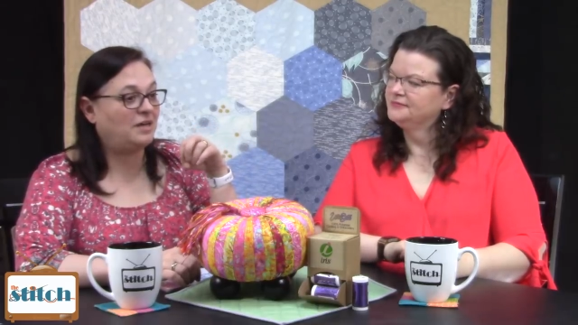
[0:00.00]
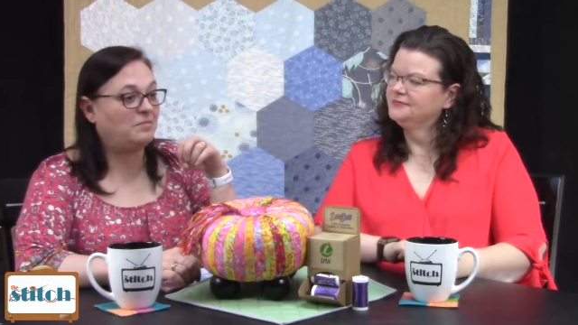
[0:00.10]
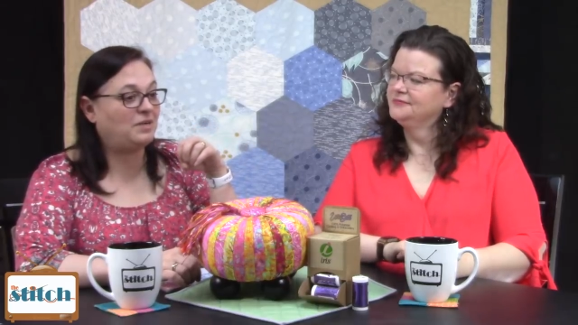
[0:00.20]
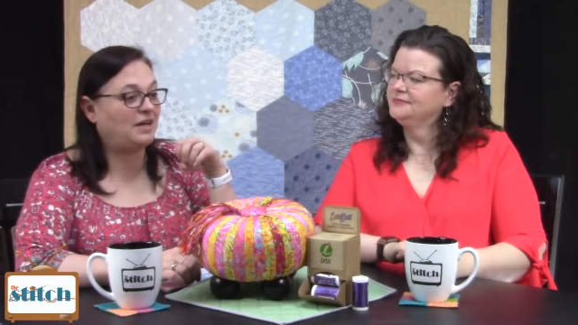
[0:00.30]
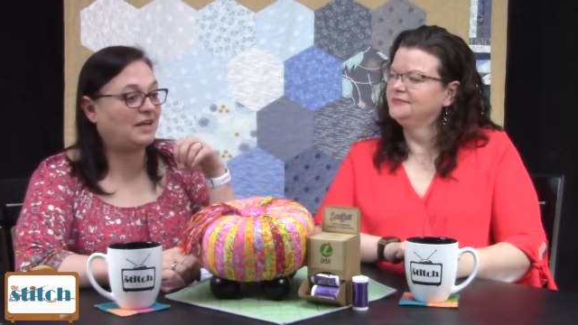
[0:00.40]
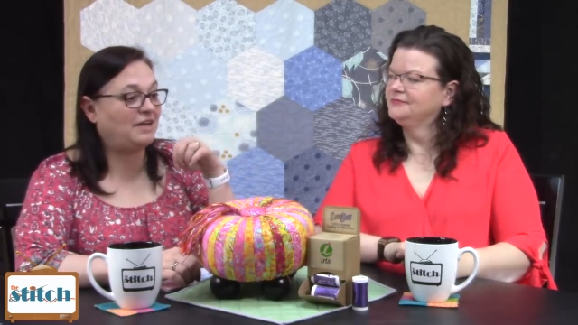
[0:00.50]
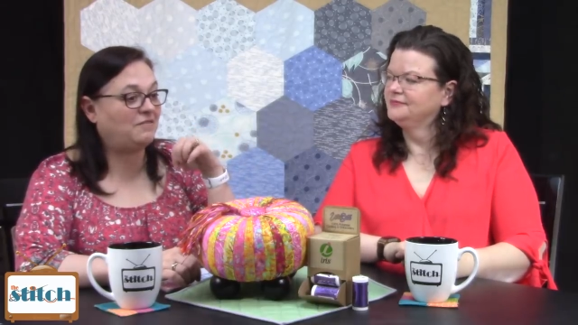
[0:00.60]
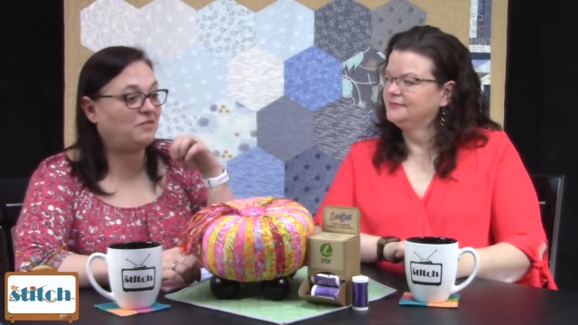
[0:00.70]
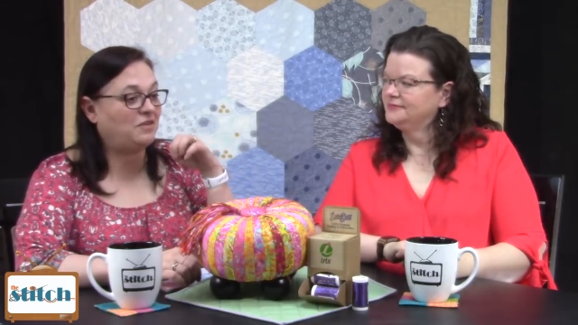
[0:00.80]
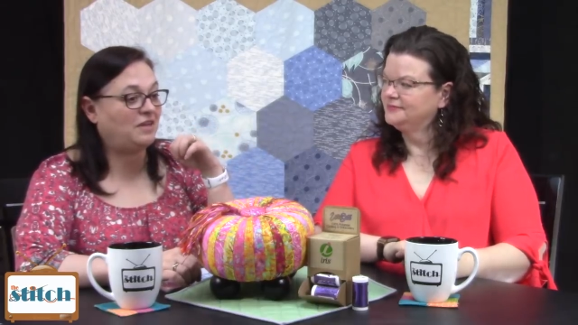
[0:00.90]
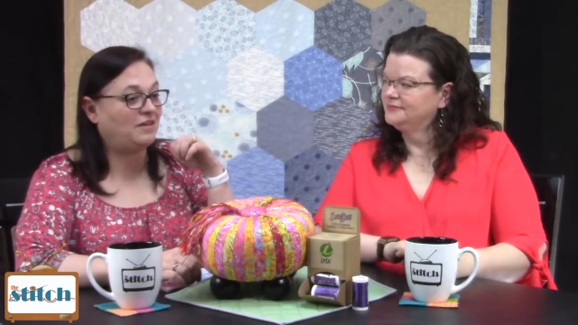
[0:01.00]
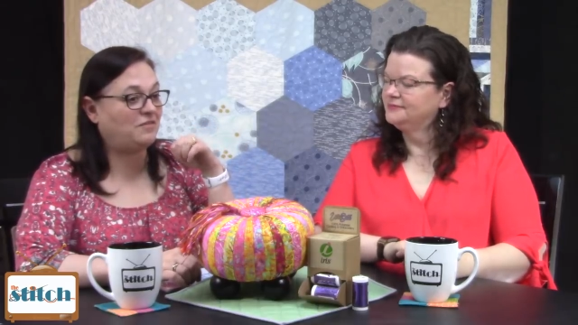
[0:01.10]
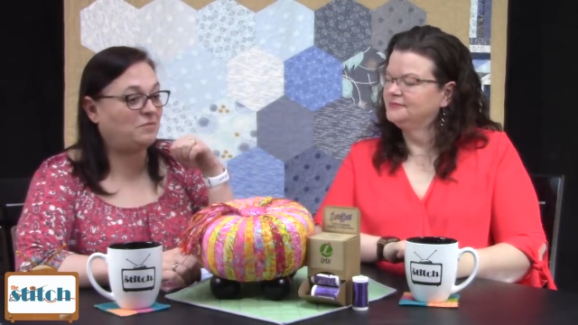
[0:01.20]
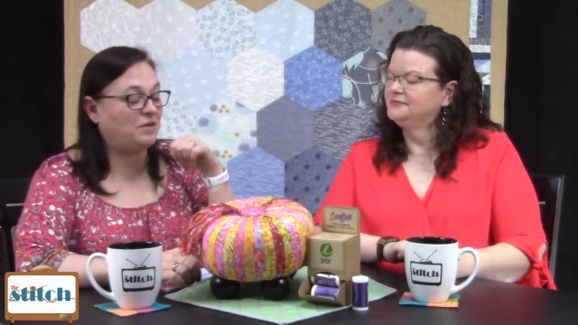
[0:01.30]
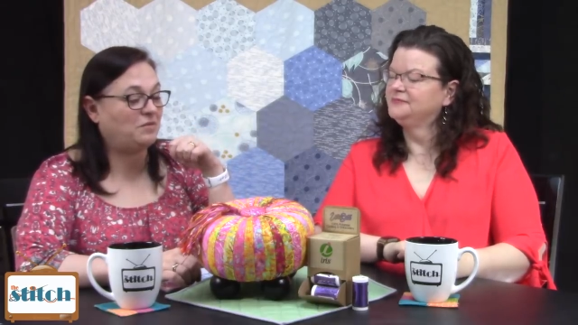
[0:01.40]
Speaker 1: but I can't for the life
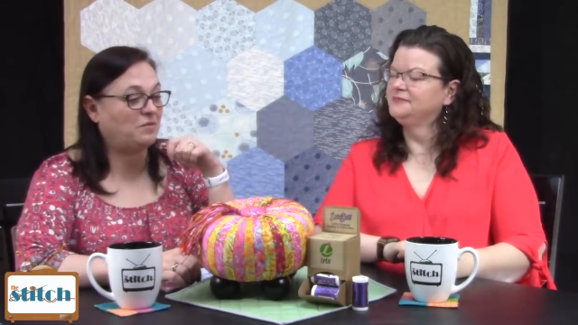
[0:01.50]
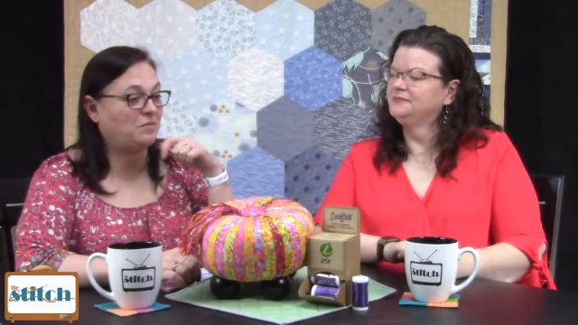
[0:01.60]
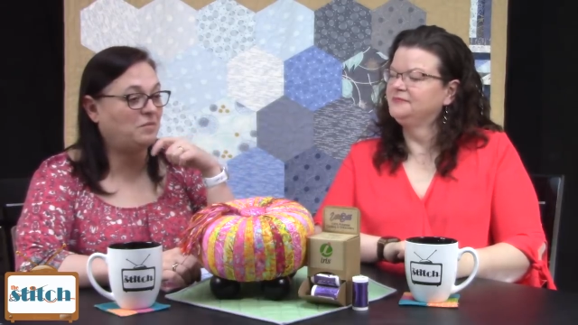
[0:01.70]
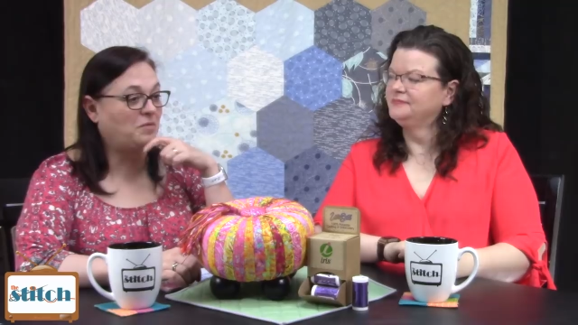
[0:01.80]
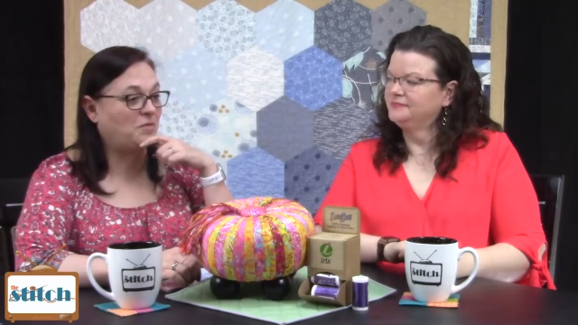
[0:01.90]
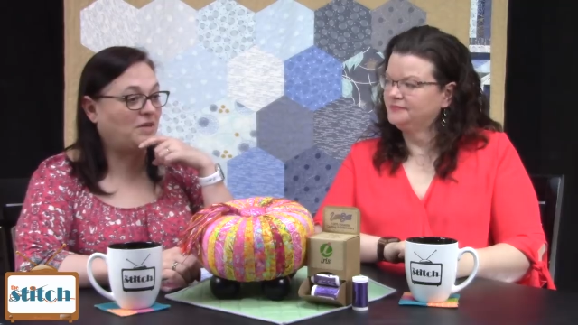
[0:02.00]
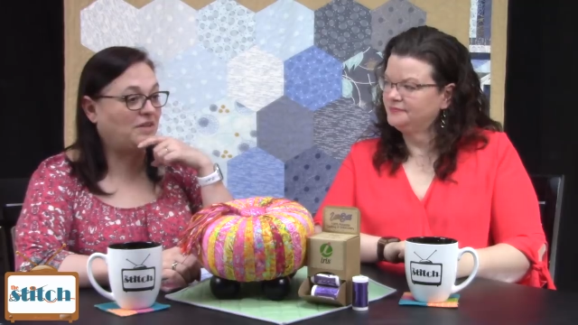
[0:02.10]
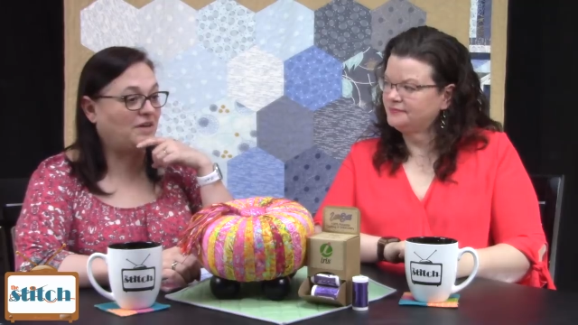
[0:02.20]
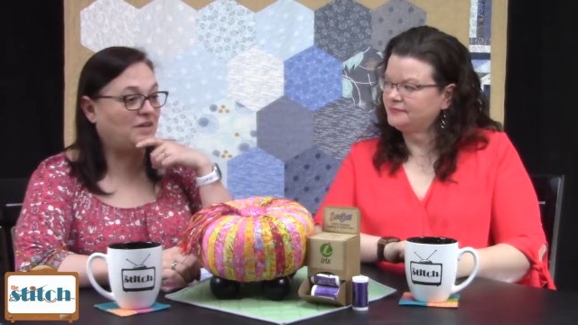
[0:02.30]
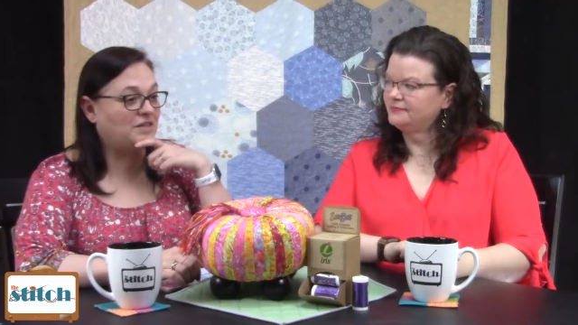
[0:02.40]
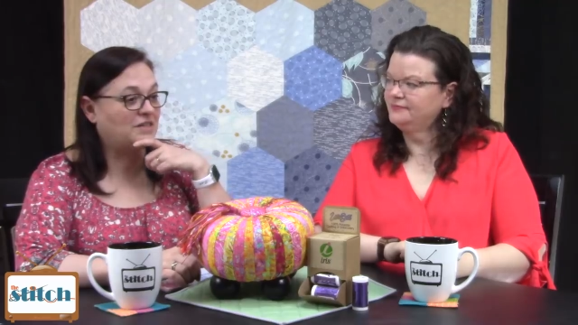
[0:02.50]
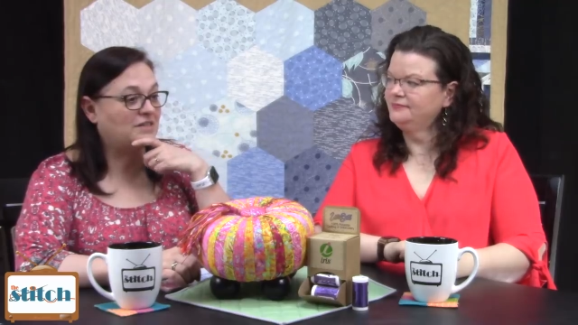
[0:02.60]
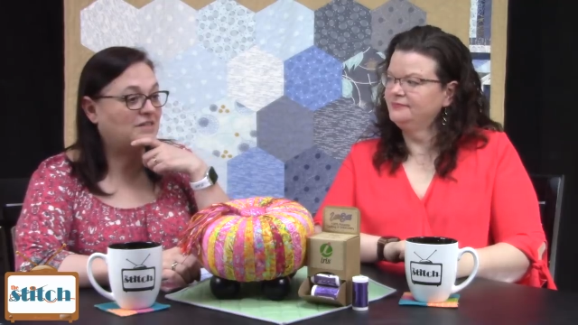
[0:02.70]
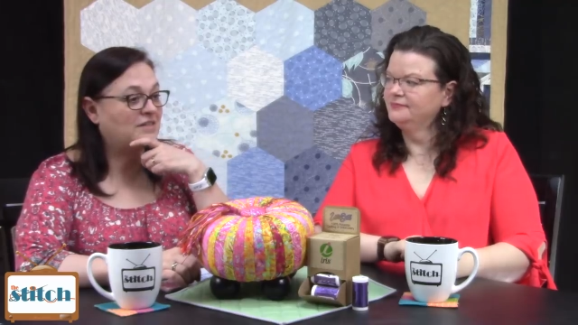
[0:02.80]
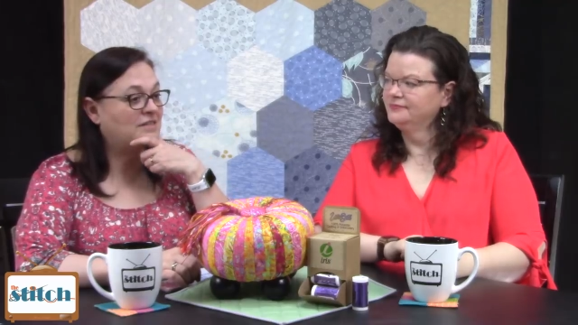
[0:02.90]
of me remember what they
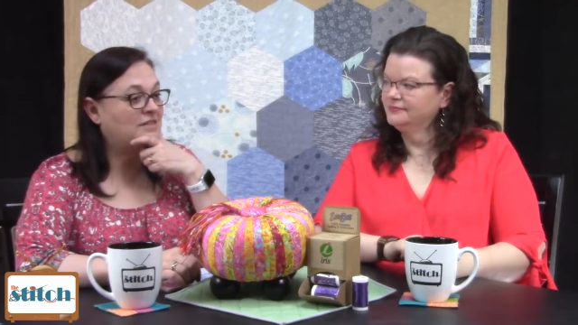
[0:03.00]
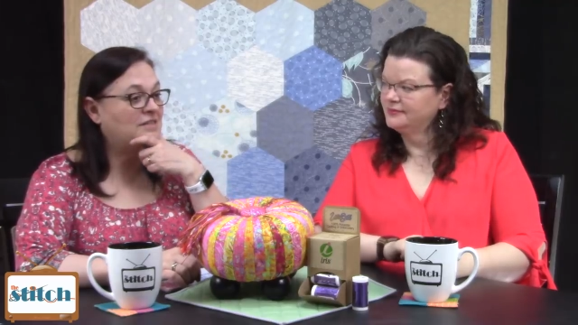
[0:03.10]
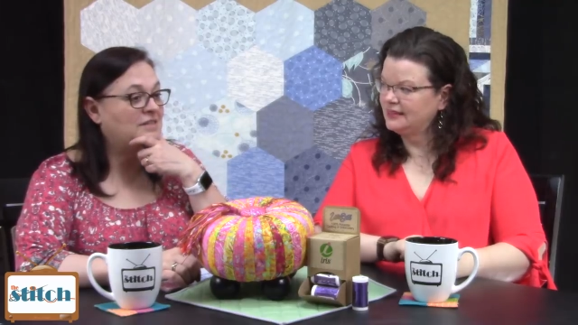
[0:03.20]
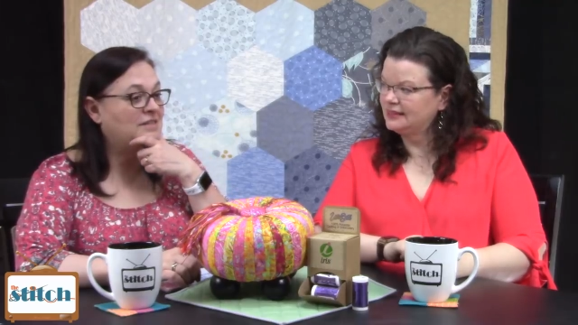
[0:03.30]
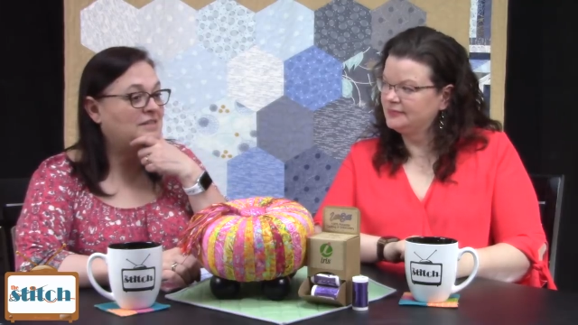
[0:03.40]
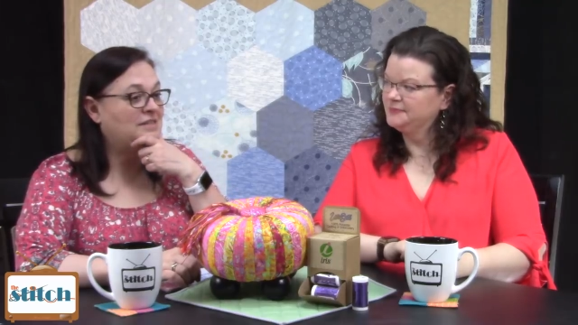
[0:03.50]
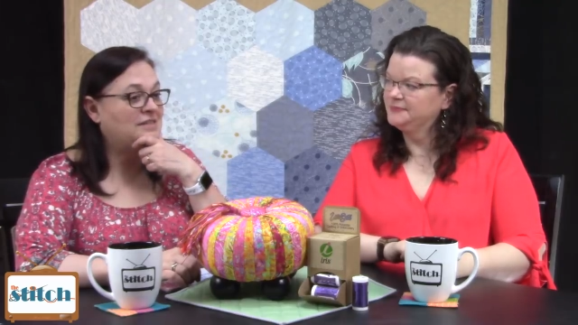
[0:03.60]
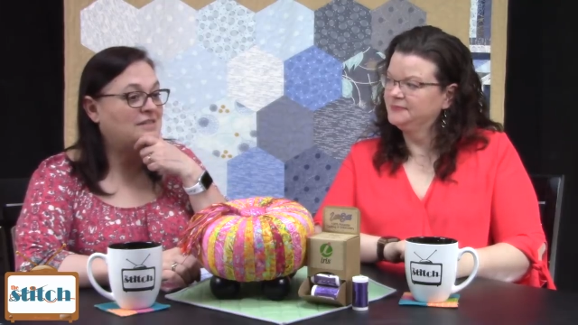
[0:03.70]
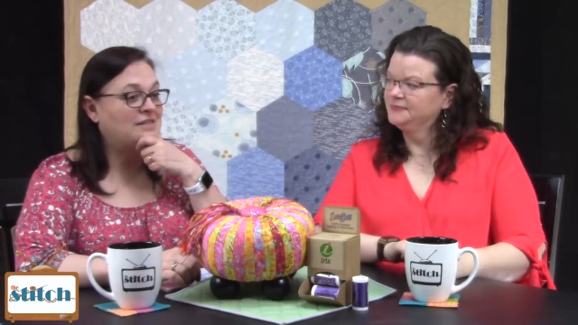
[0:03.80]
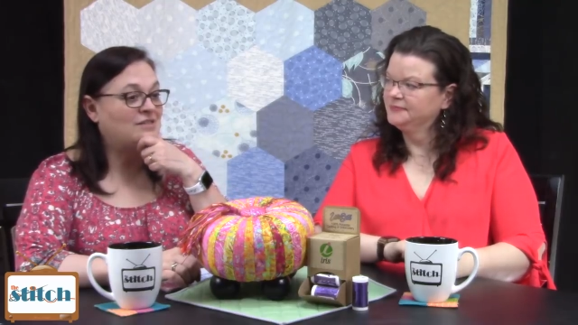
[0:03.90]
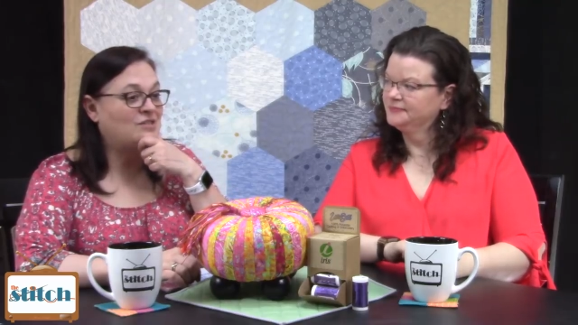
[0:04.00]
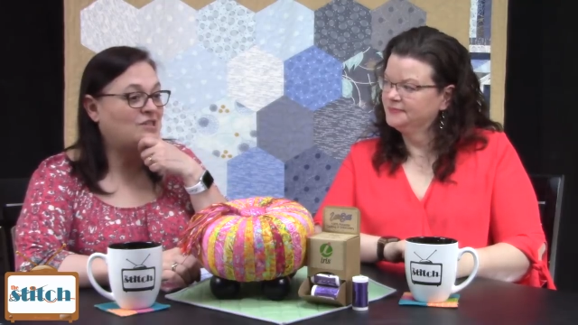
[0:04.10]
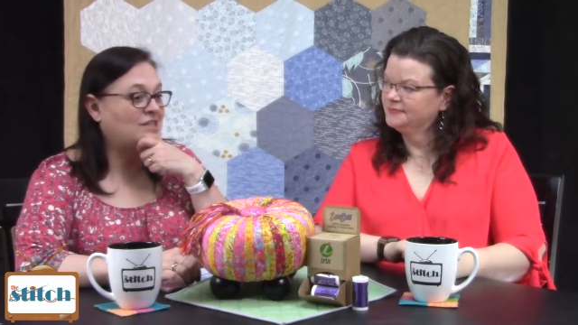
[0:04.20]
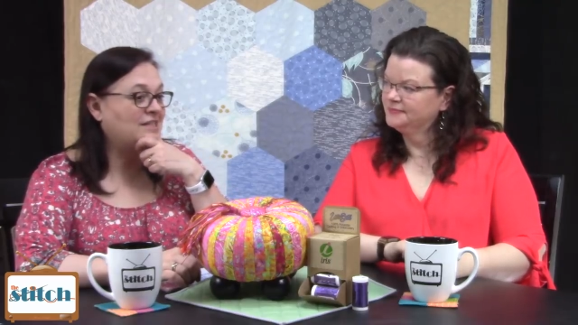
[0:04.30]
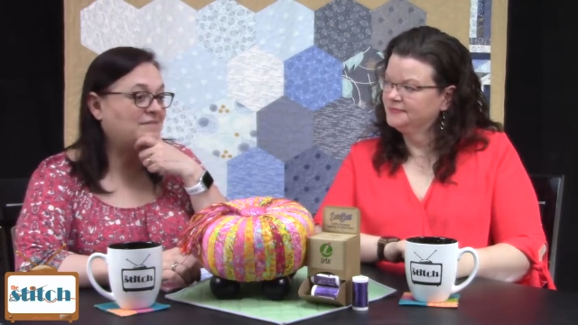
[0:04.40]
are. Yeah.
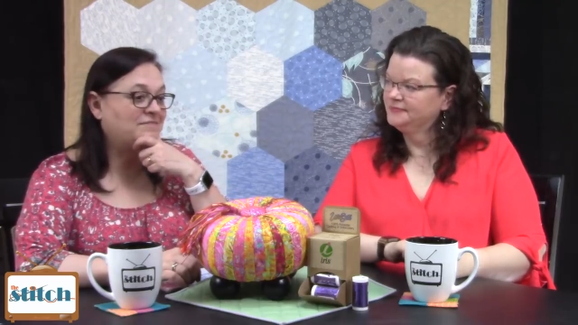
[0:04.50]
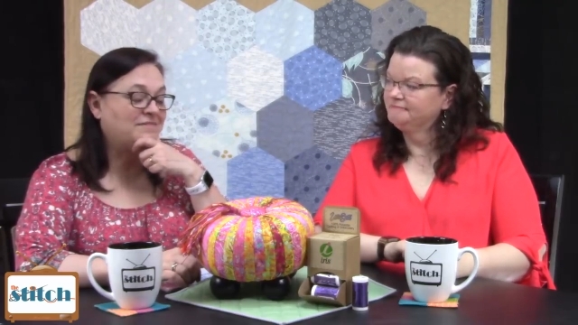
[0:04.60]
Sorry,